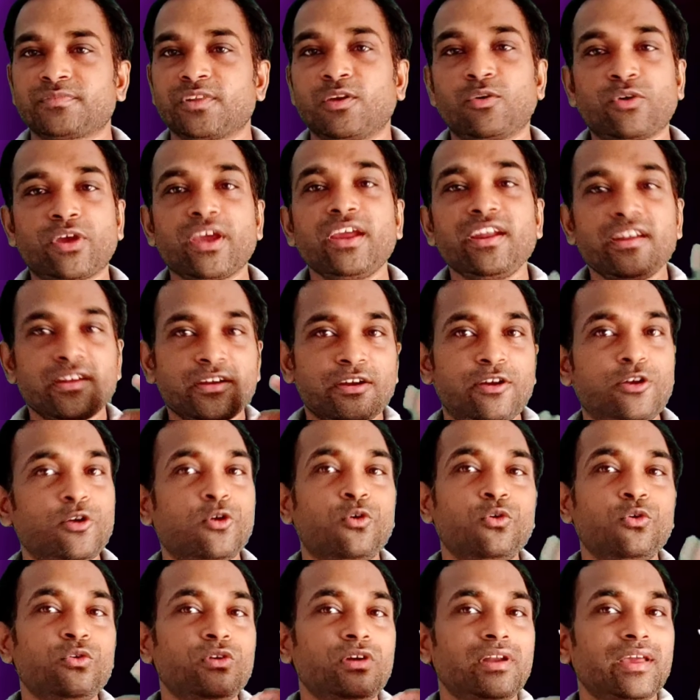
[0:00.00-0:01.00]
Okay,
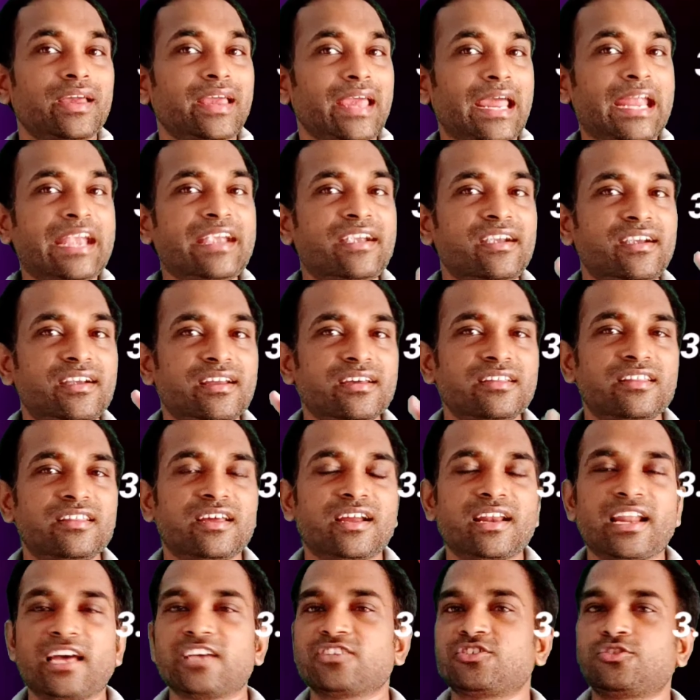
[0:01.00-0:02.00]
don't enter
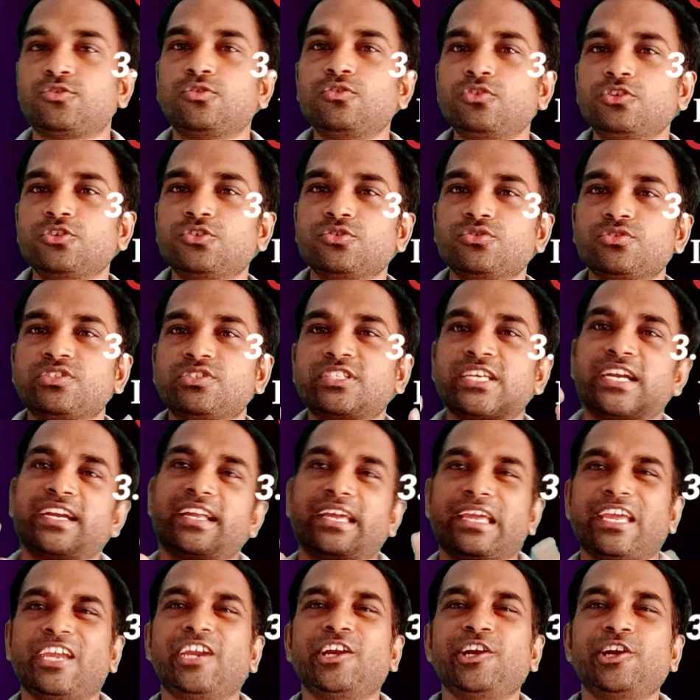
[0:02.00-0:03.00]
the class. Don't use
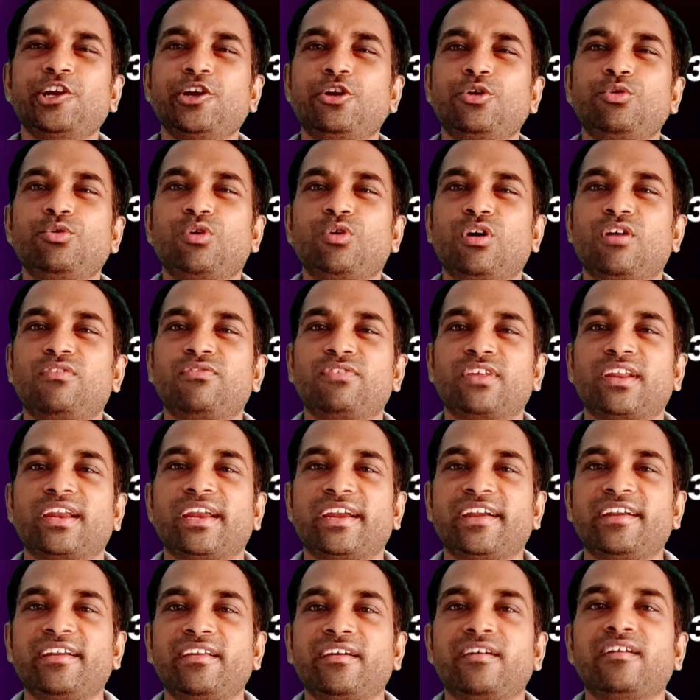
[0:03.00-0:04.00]
that into after
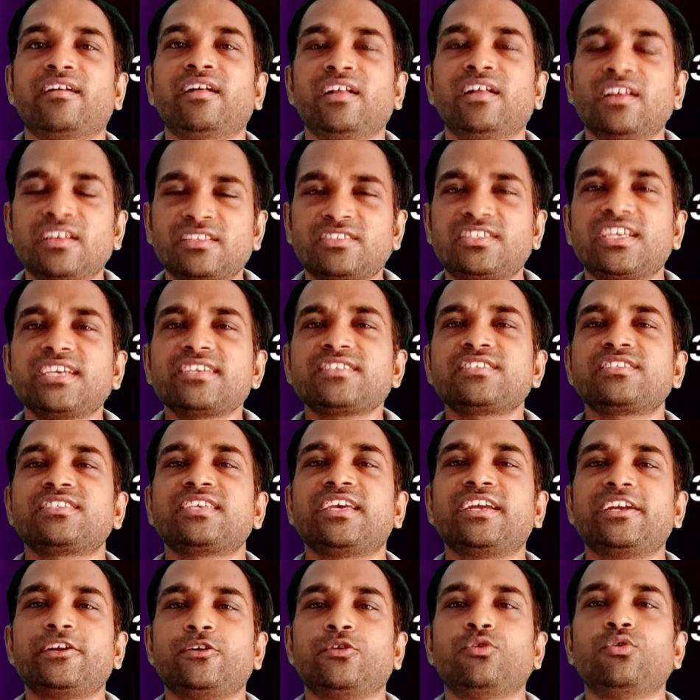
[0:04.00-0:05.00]
enter. Just
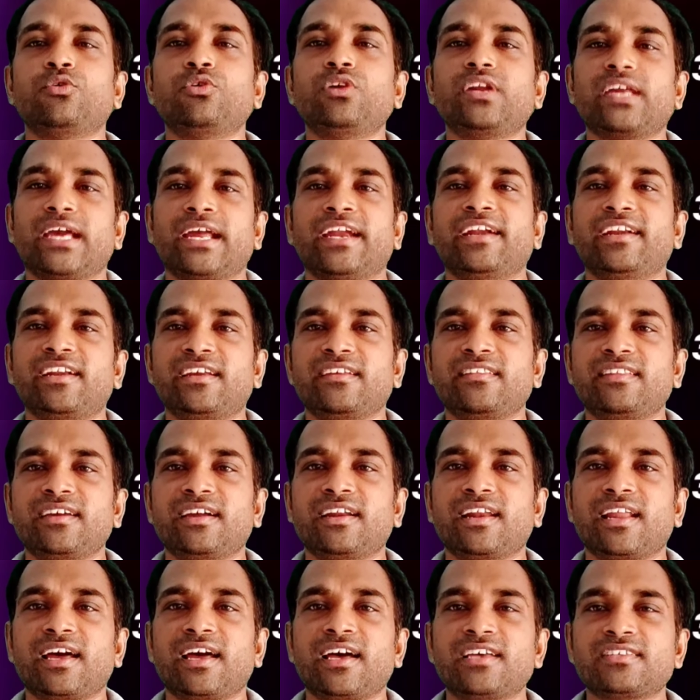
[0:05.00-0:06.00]
say don't enter the
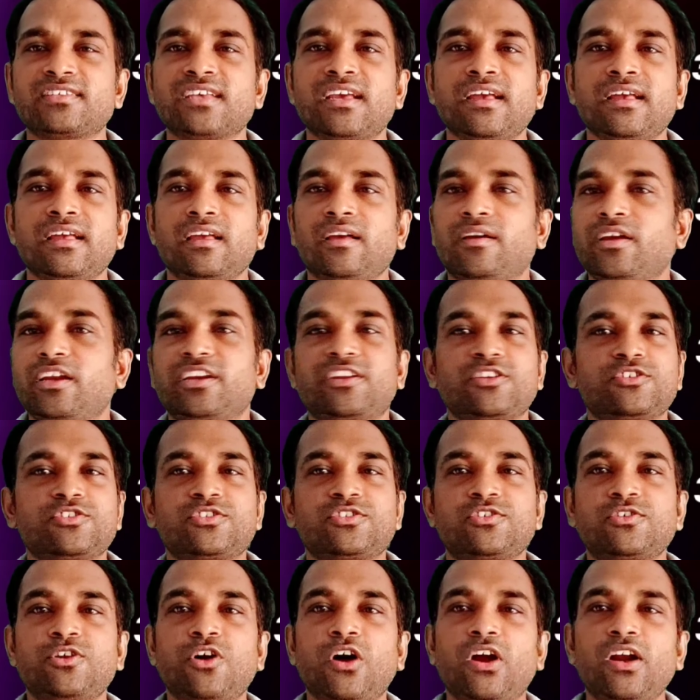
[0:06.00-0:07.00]
class. It
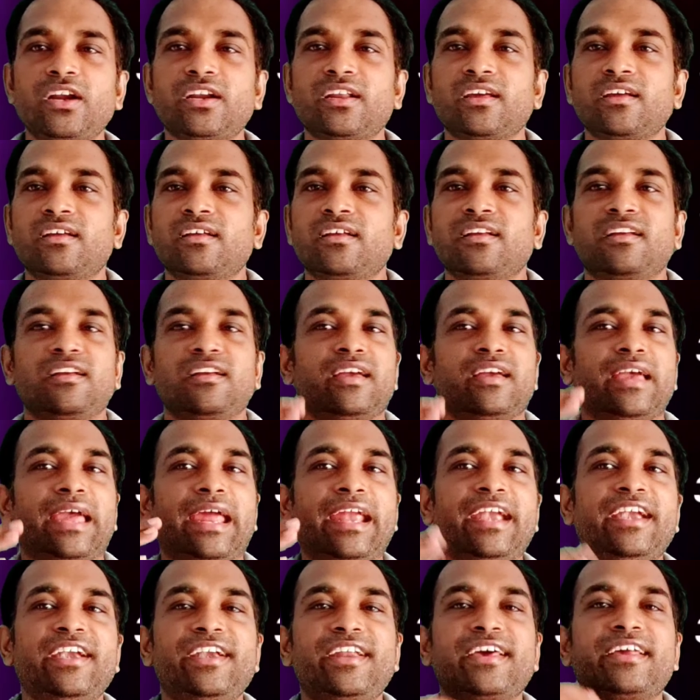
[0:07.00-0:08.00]
is not
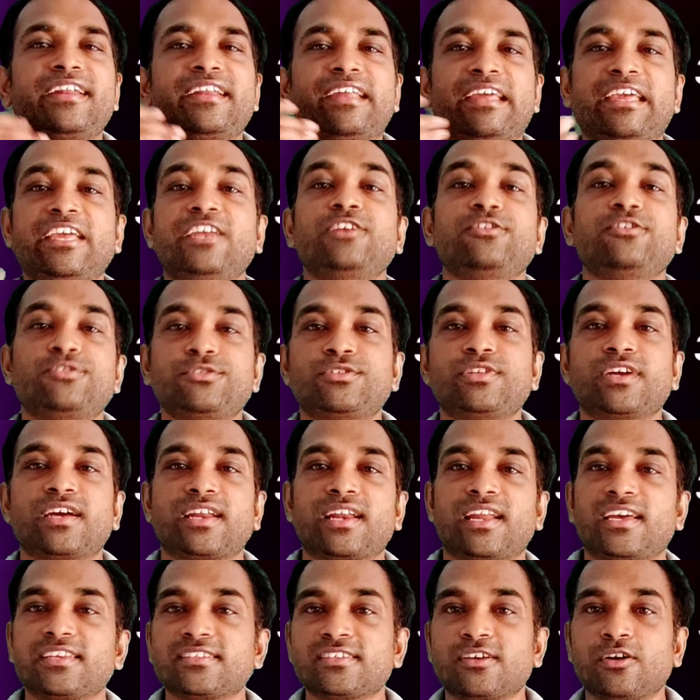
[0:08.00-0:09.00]
enter into the
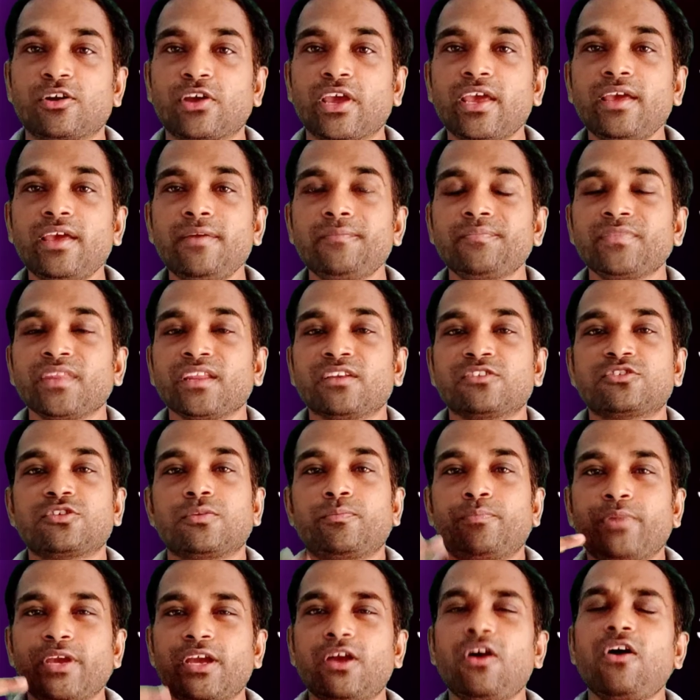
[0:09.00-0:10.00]
class. Okay,
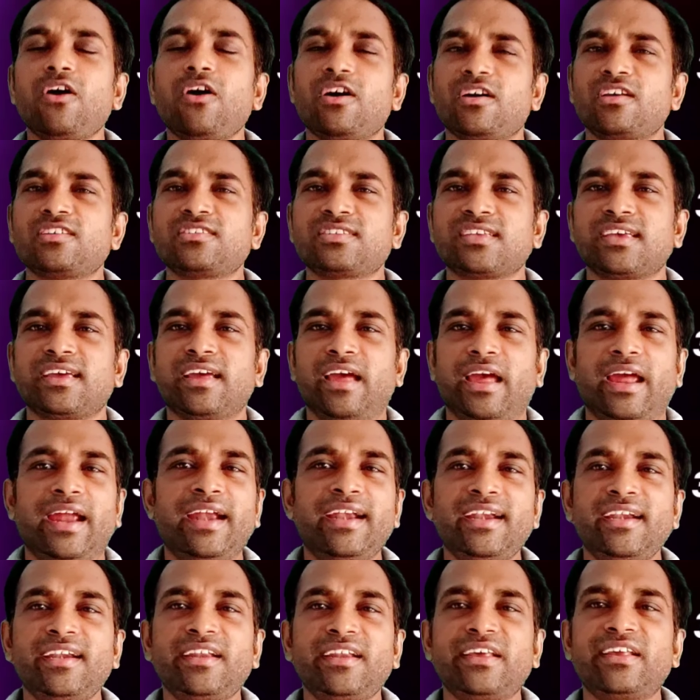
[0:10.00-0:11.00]
so because
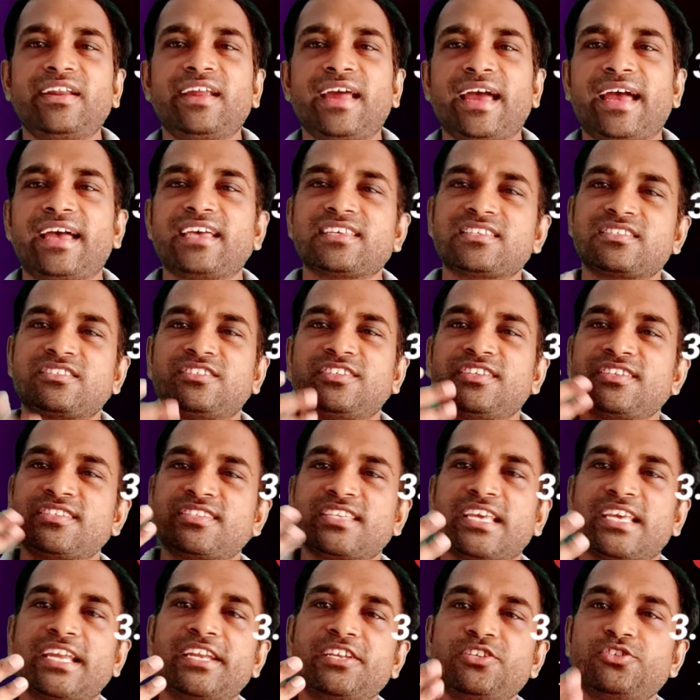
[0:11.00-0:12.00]
enter has the
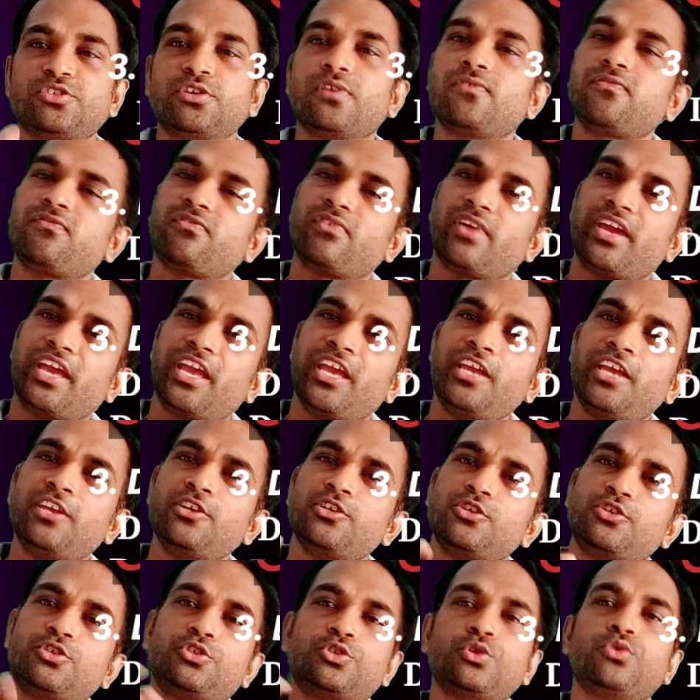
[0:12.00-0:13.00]
sense of
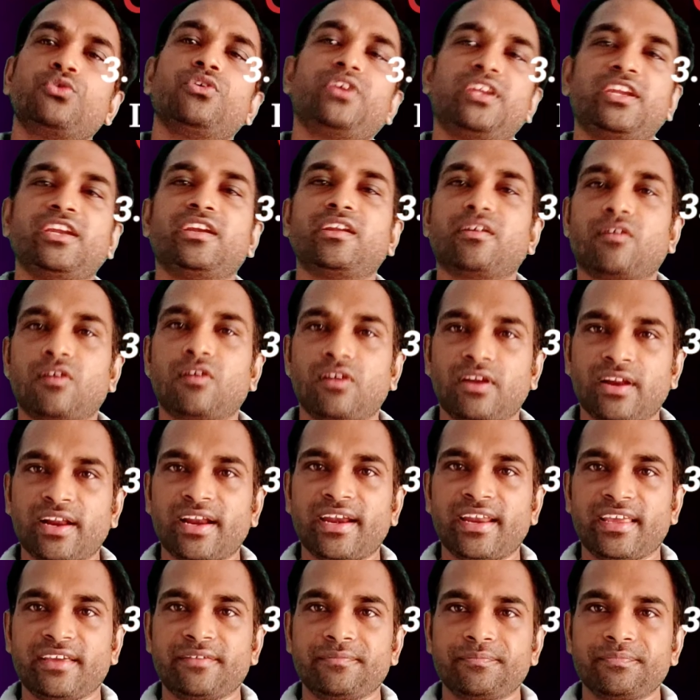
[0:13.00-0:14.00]
into in it
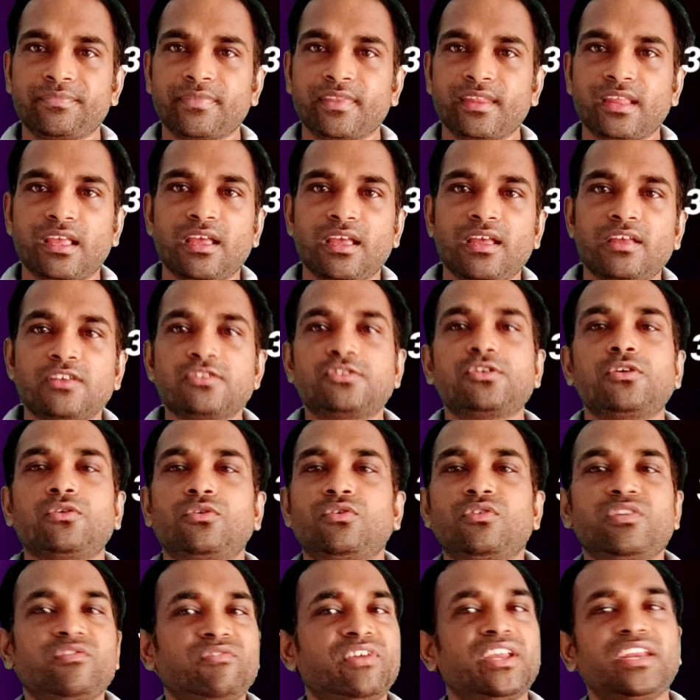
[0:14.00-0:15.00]
already,
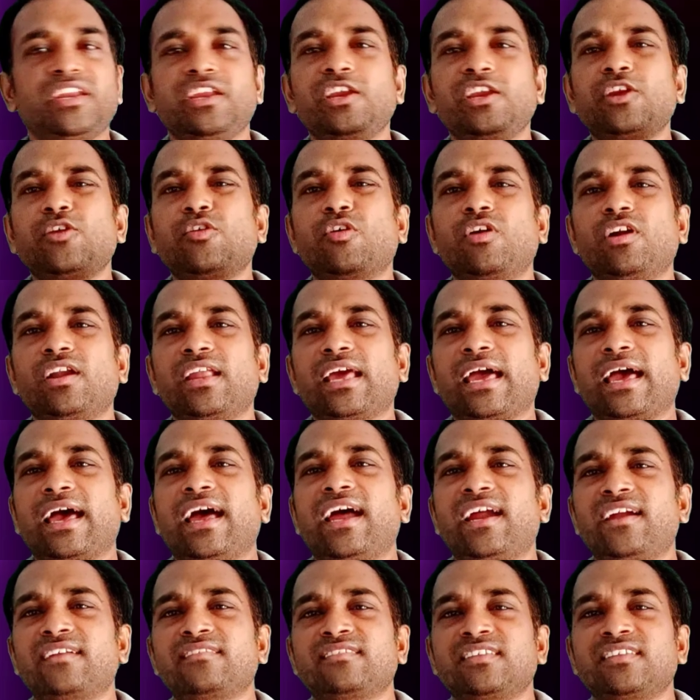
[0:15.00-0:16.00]
so we need not
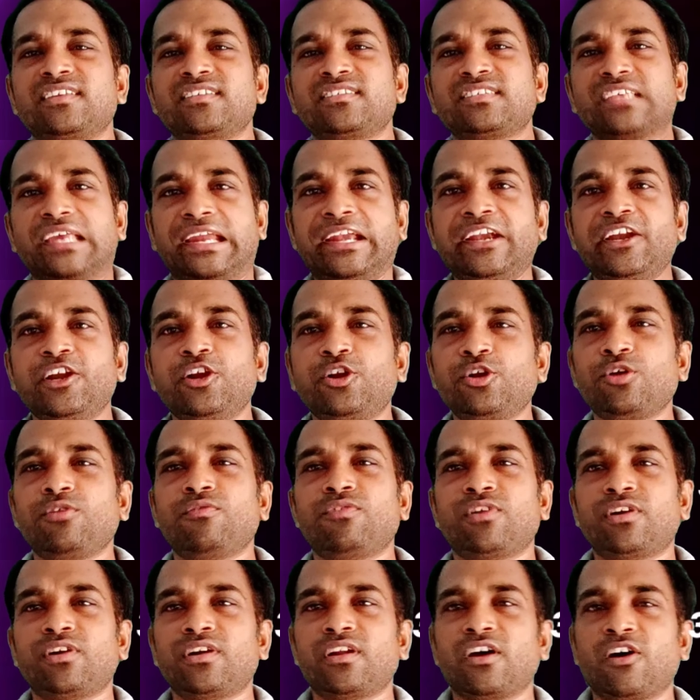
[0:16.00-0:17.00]
add this into
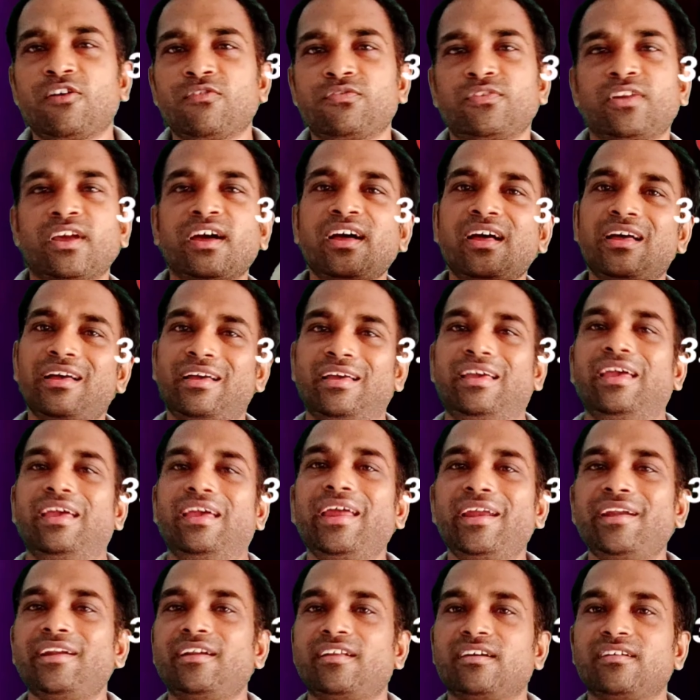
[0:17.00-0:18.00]
word after
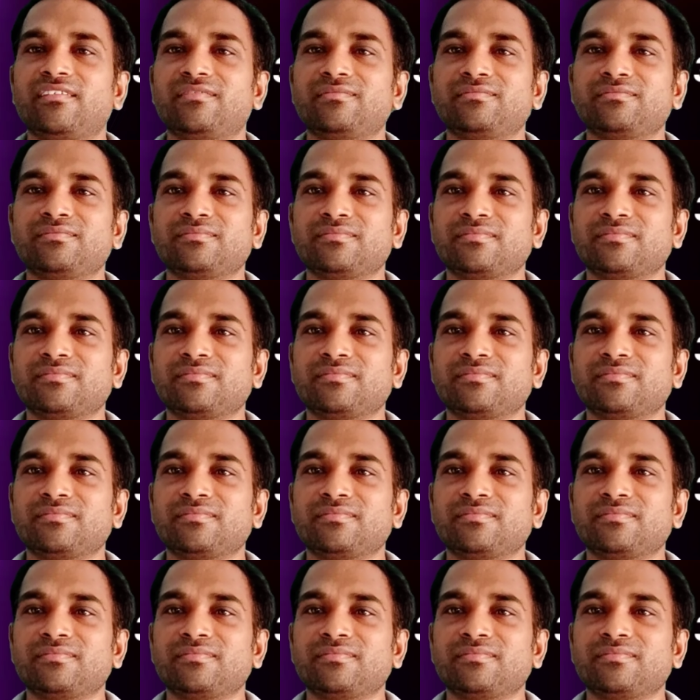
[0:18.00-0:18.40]
enter.